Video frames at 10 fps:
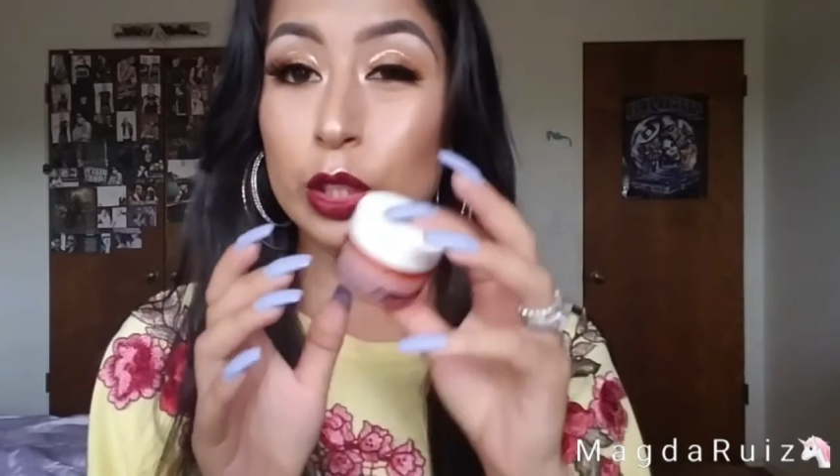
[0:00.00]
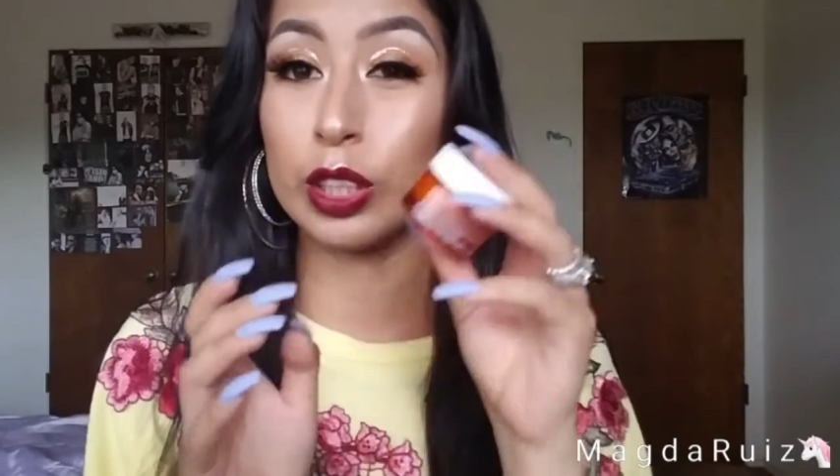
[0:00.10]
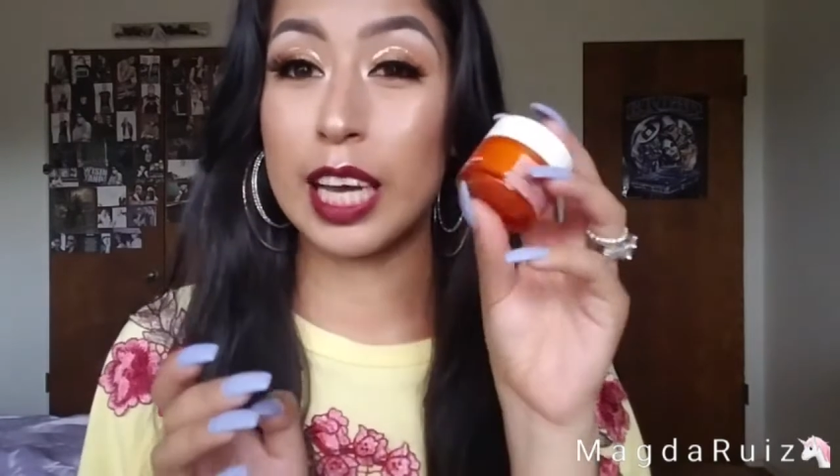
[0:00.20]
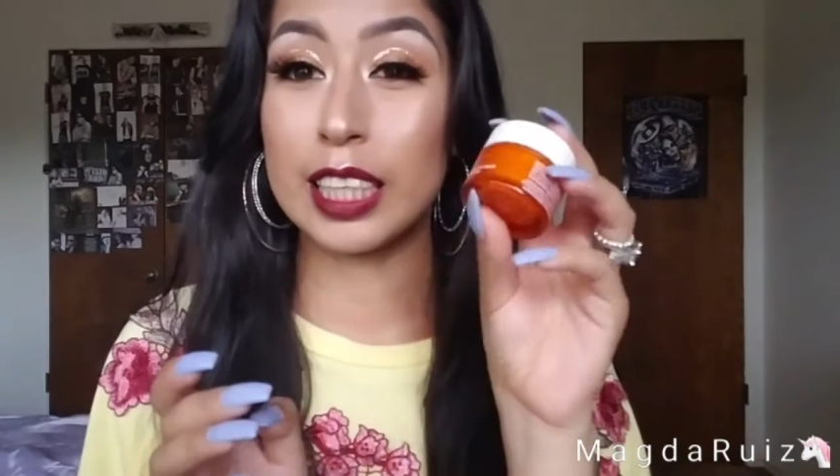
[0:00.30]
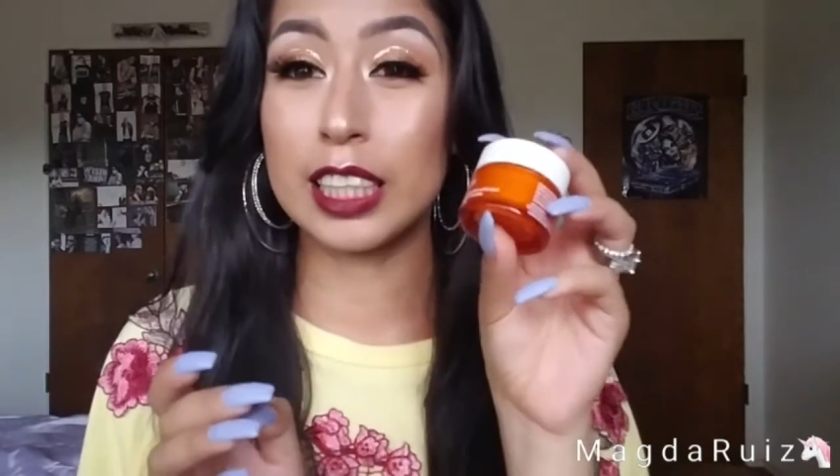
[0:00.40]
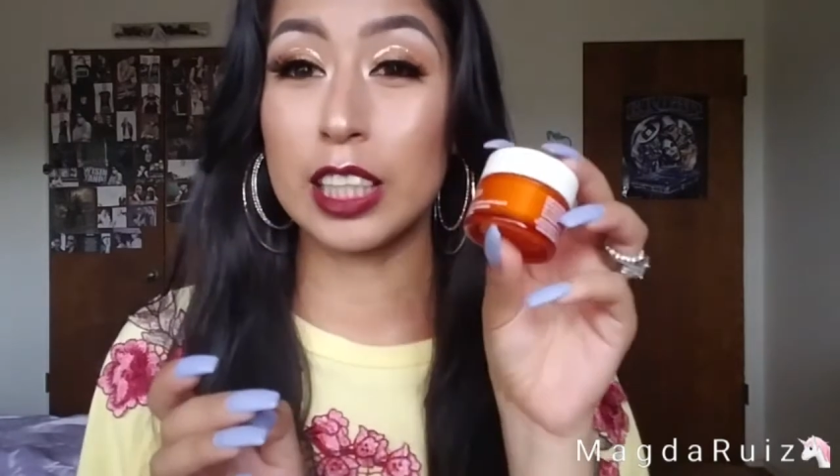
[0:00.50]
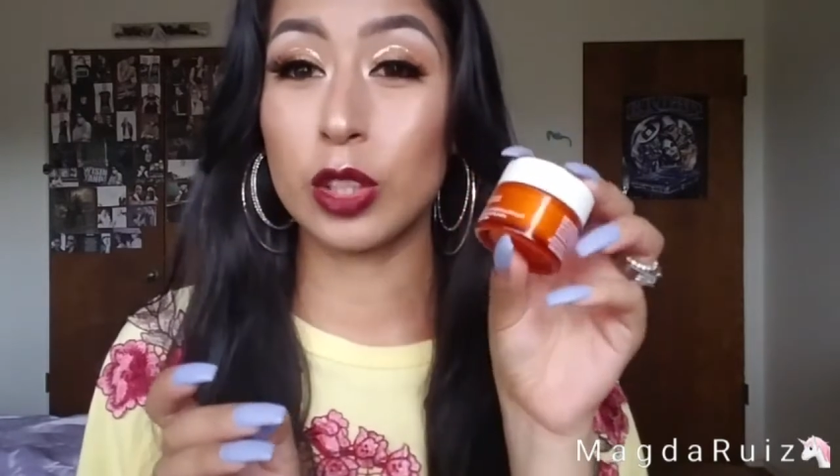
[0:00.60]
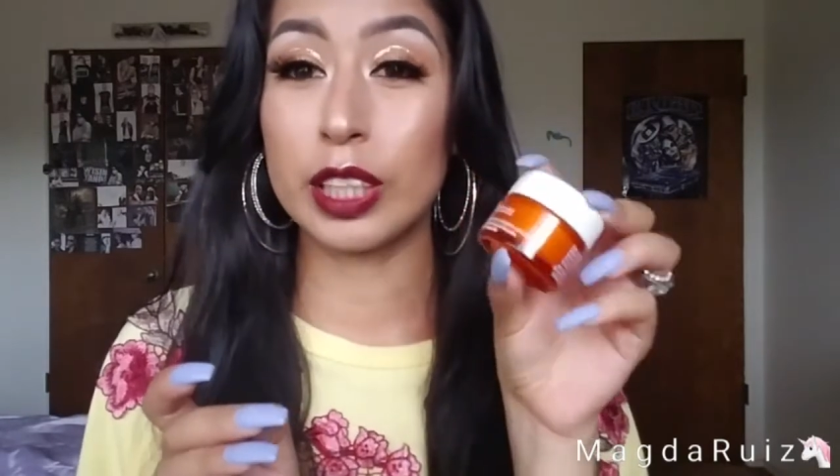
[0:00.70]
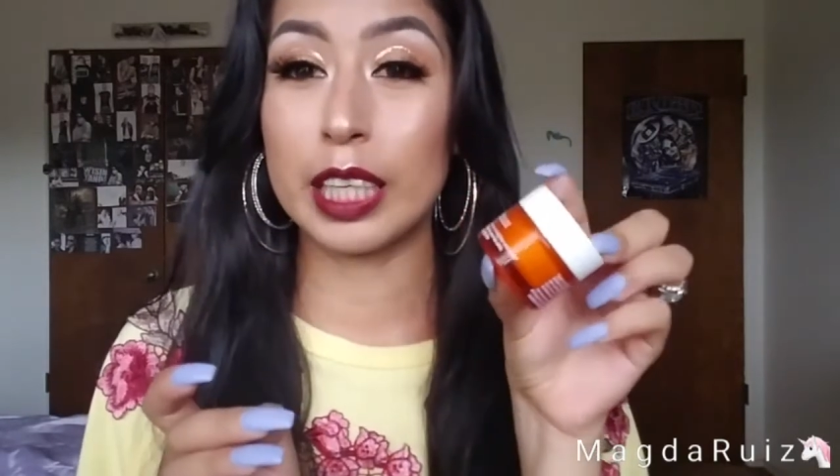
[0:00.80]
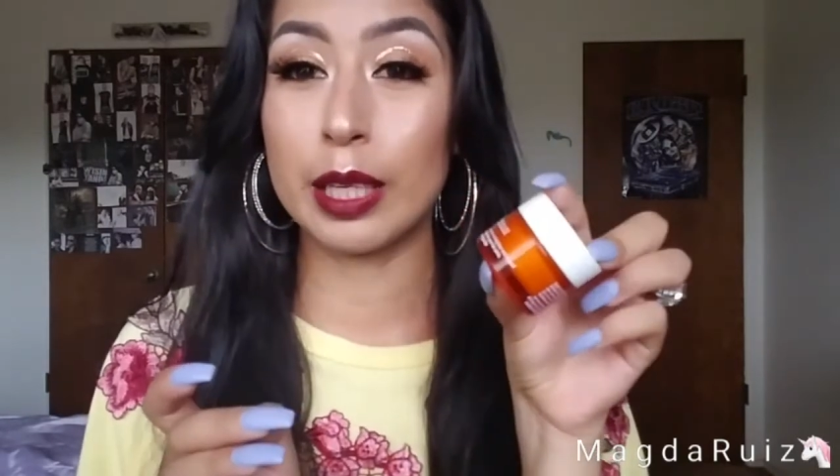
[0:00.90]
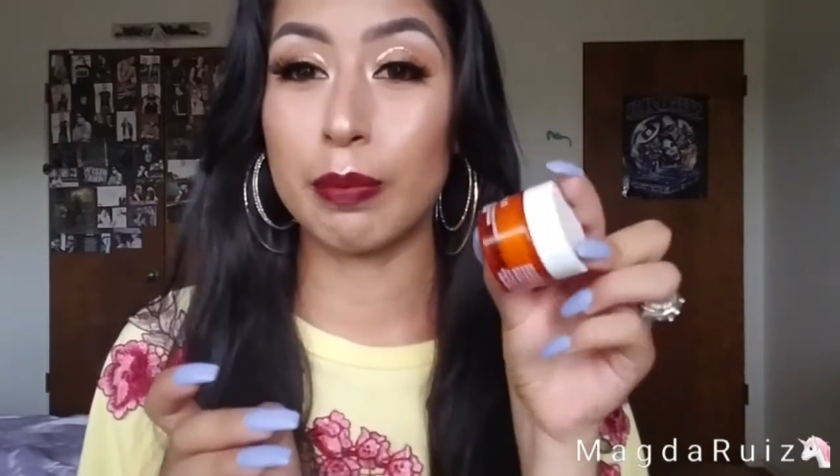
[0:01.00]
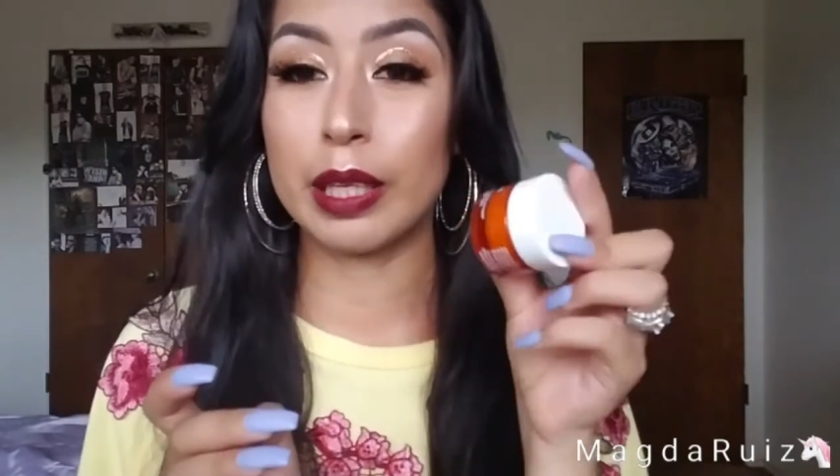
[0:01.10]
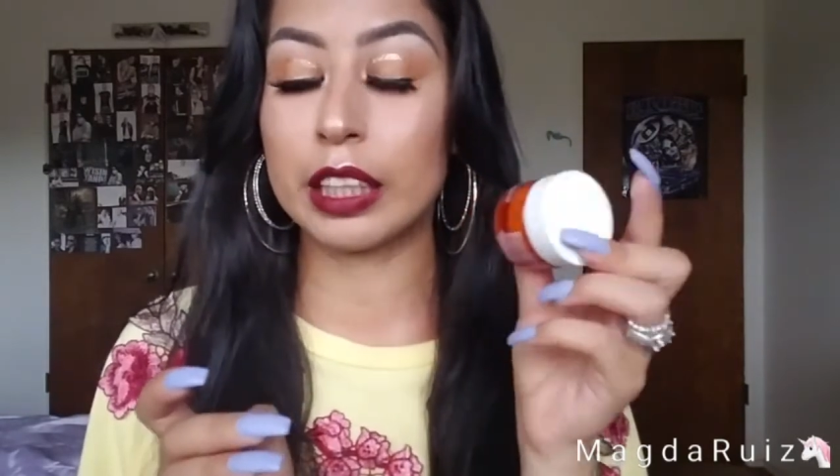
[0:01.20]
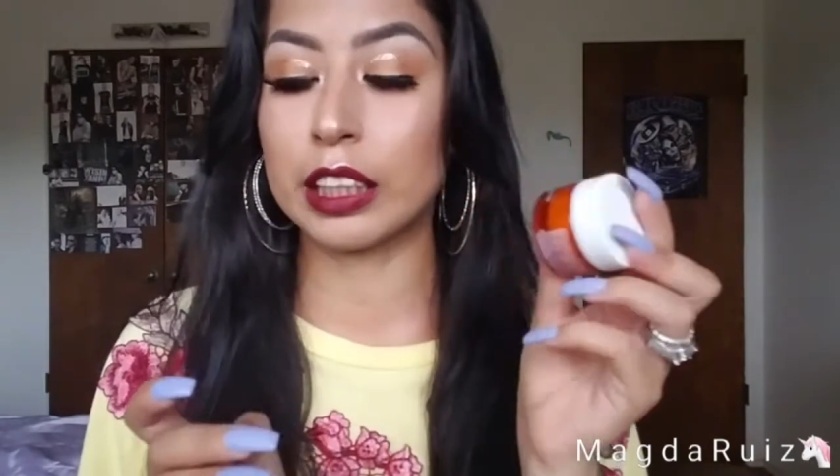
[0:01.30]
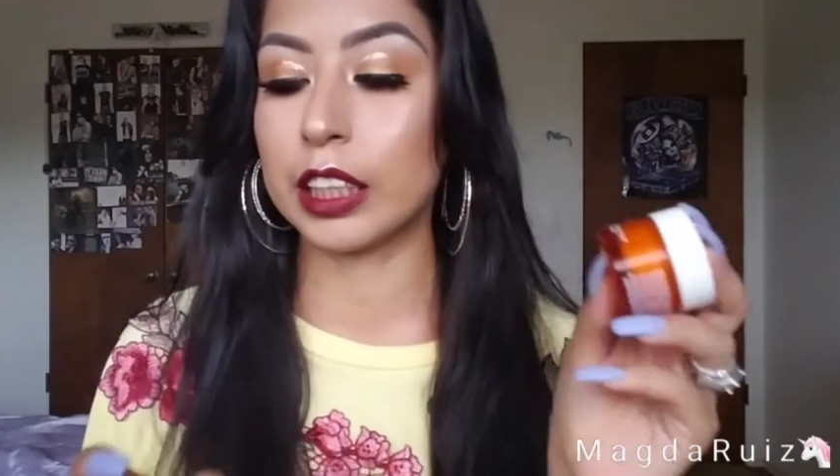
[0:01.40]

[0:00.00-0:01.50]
so yeah it's a little itty bitty